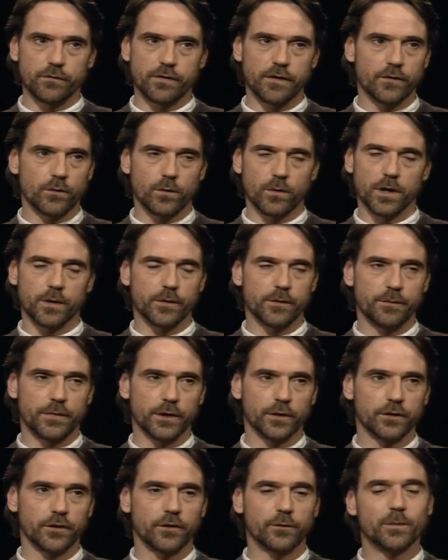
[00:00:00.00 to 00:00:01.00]
ever worked with
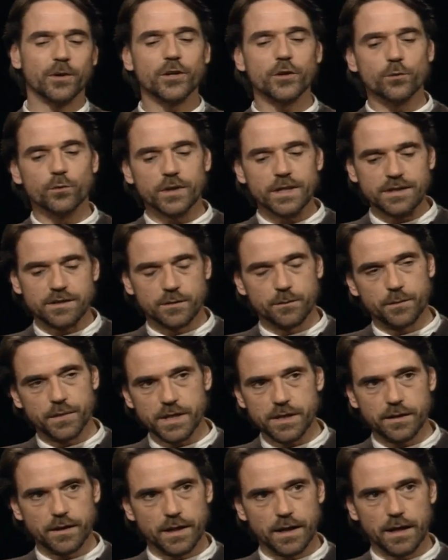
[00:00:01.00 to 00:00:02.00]
builders, but you need to
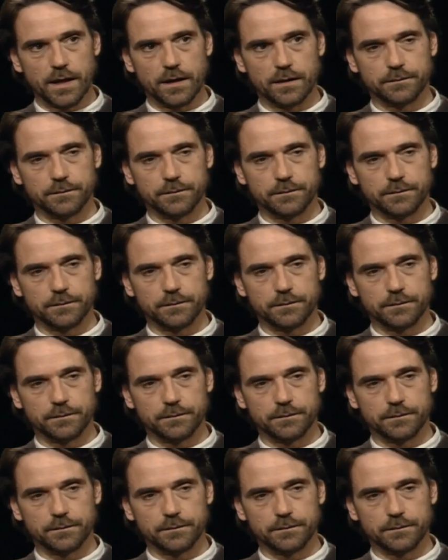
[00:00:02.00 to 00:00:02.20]
be there.